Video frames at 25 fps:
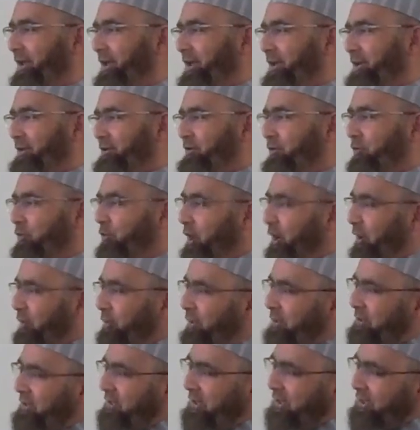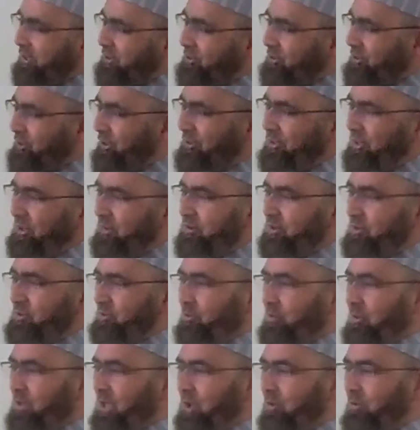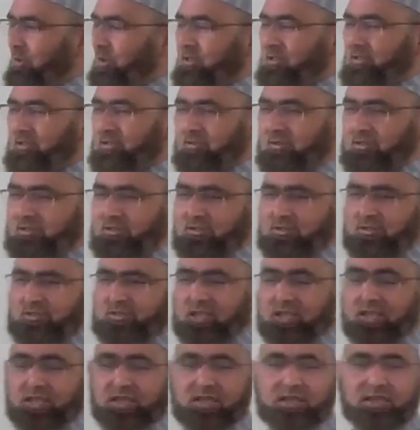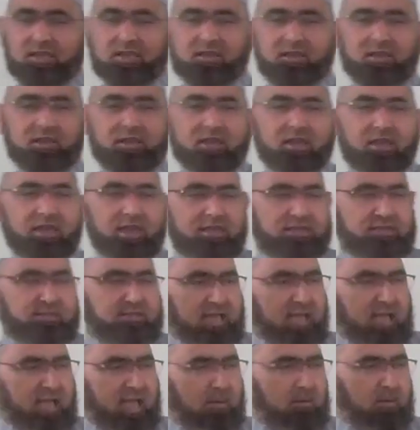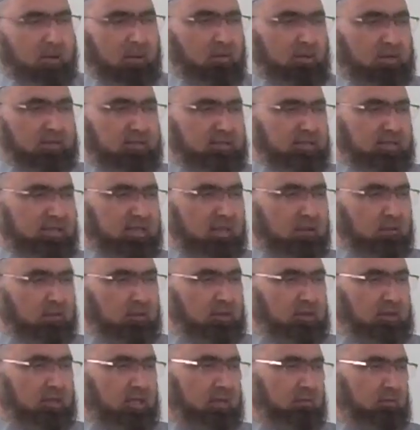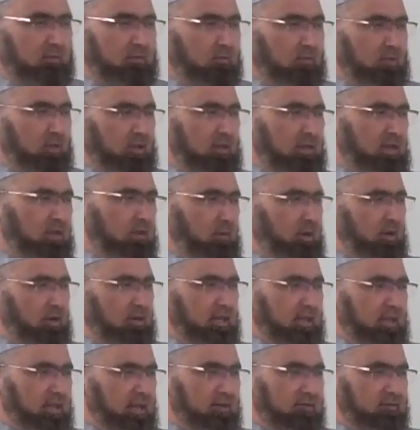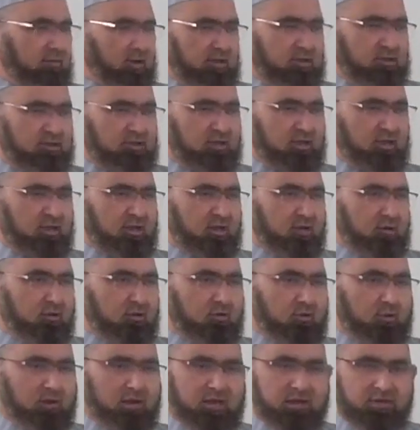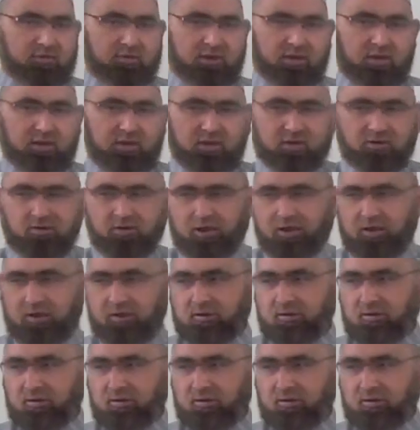So what was the nasheed that Rasulullah was singing and Sahaba was singing with him when they were digging a trench? Who will give it a try?